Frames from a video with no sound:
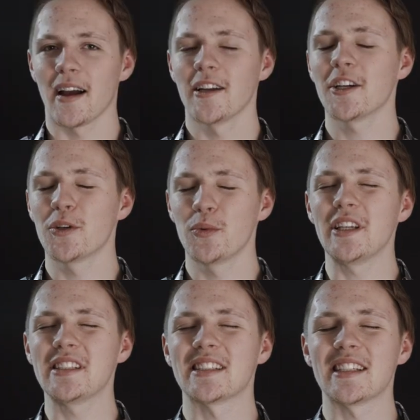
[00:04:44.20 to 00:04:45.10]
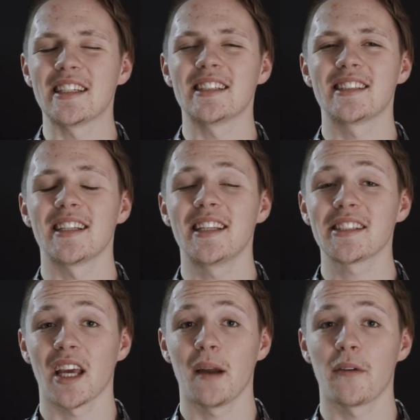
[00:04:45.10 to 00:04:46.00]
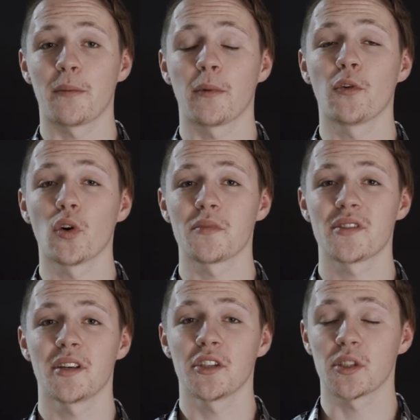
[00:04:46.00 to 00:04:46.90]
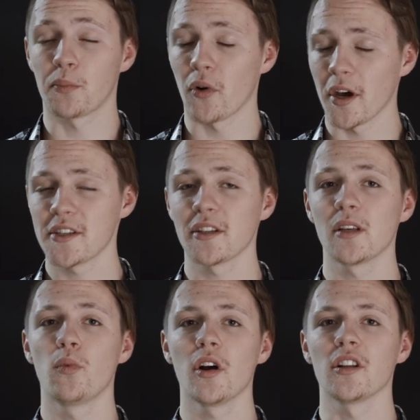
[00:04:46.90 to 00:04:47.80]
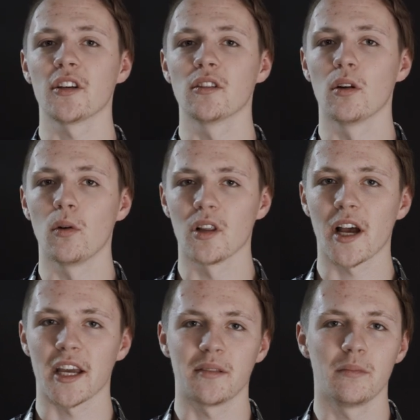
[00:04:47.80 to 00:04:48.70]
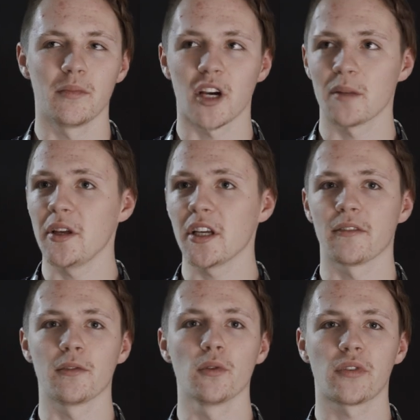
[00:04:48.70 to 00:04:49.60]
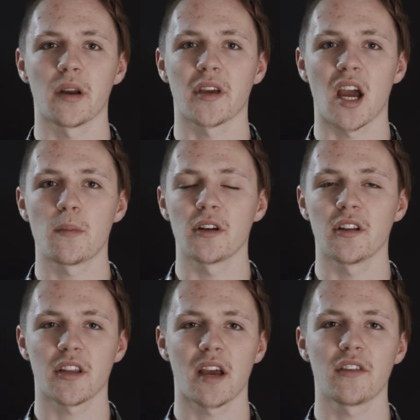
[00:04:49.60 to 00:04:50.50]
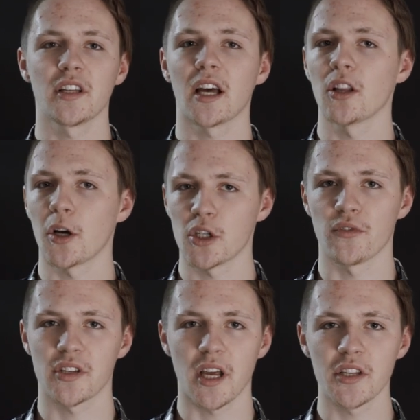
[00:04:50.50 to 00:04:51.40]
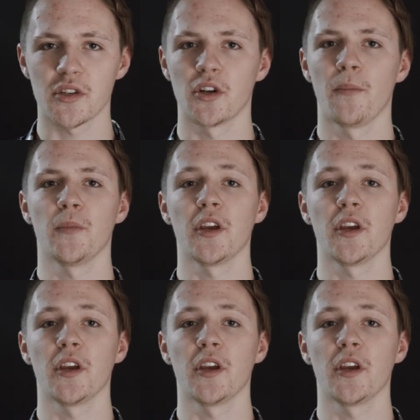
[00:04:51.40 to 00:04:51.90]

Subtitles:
Another reason is that this camera performs surprisingly well in low light. Not being a full frame camera and not having that large of a sensor,